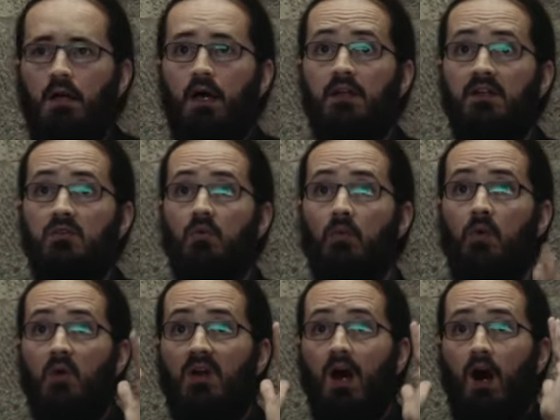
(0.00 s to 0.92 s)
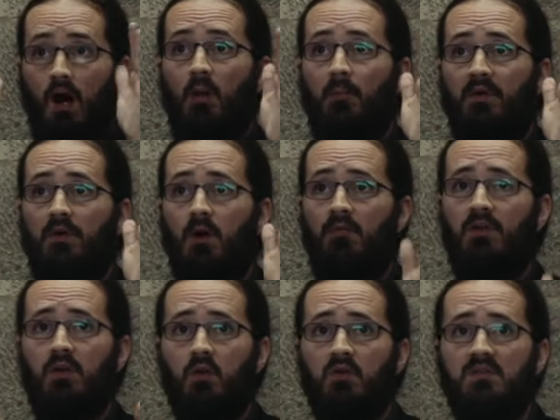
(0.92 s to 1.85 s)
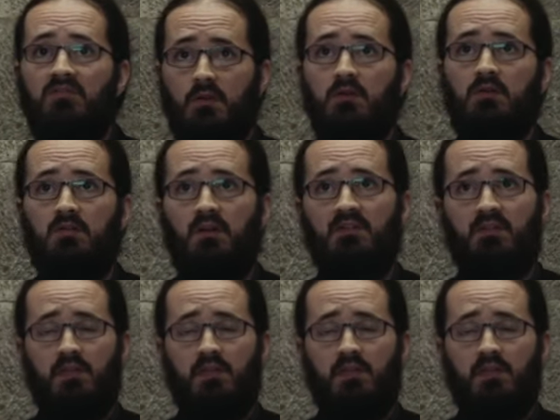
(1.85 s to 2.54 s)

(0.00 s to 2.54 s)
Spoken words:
And as you look up, I've got lots of photographs,